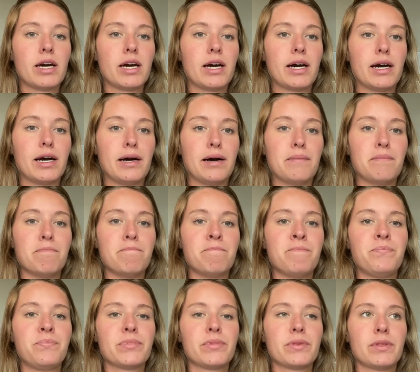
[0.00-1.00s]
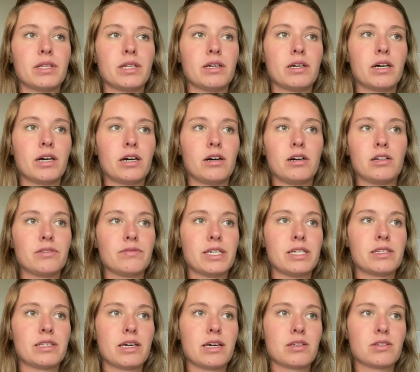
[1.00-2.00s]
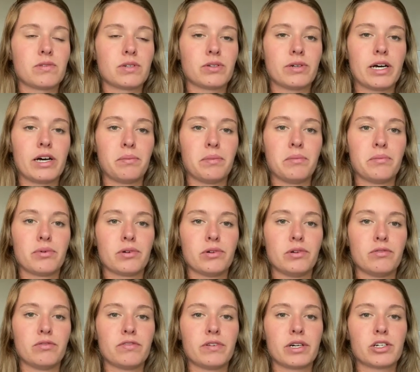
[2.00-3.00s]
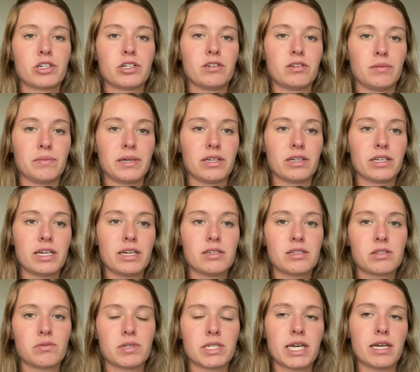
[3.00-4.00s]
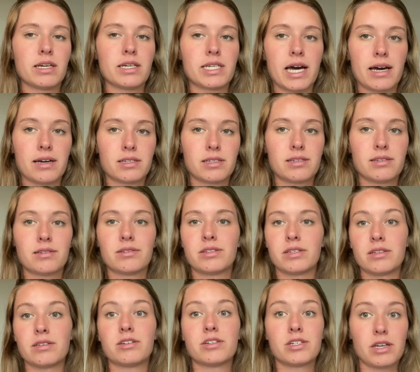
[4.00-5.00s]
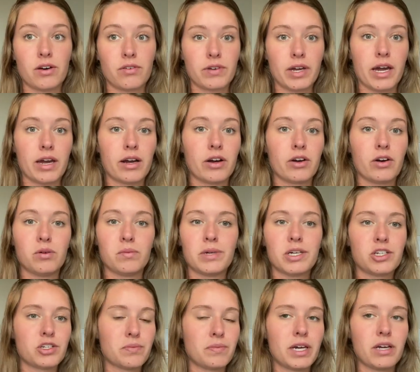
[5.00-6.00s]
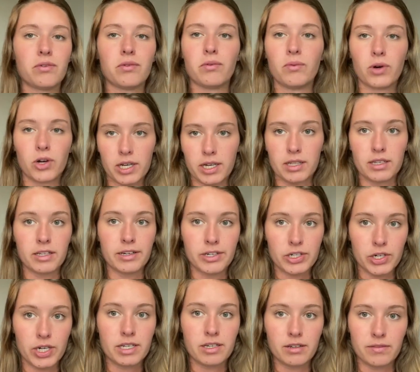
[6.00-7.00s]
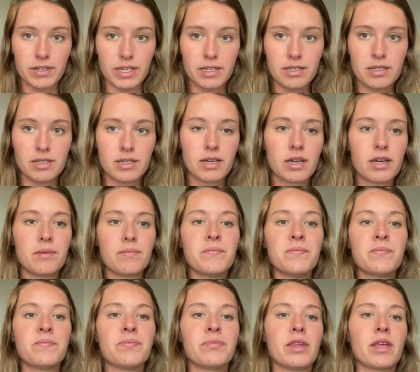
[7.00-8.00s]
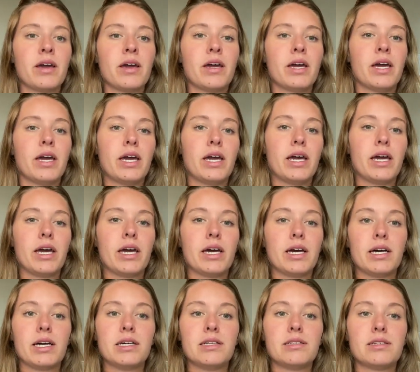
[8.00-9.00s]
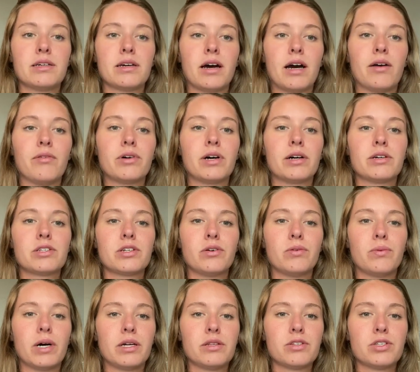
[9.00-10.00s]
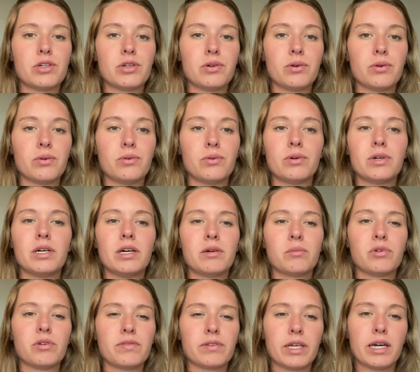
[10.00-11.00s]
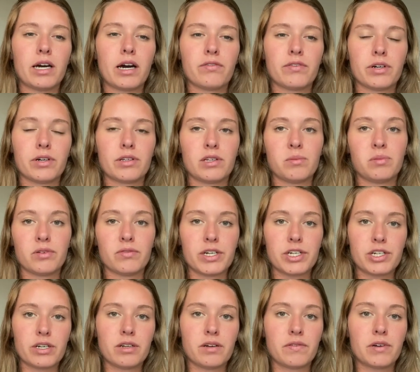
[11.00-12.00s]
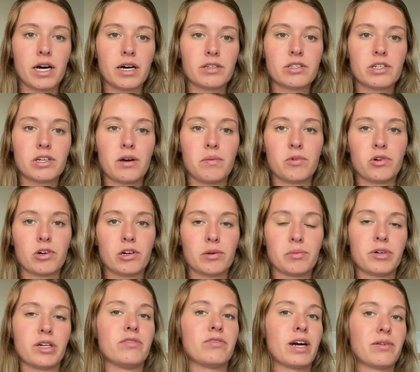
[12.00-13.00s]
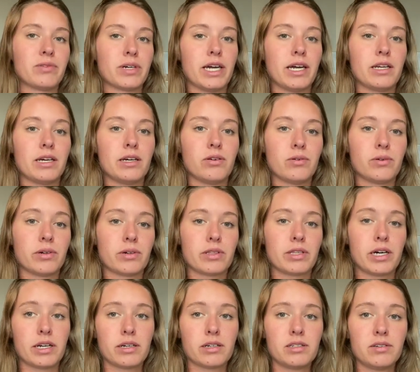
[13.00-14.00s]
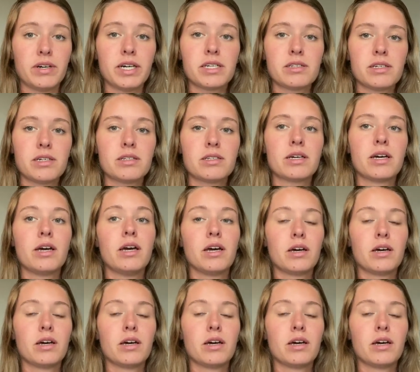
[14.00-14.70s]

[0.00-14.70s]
all of these things which will help improve functional abilities with daily tasks such as self-care, home management, work and leisure activities. And I would also want to briefly cover the provision of custom or prefabricated orthotic devices,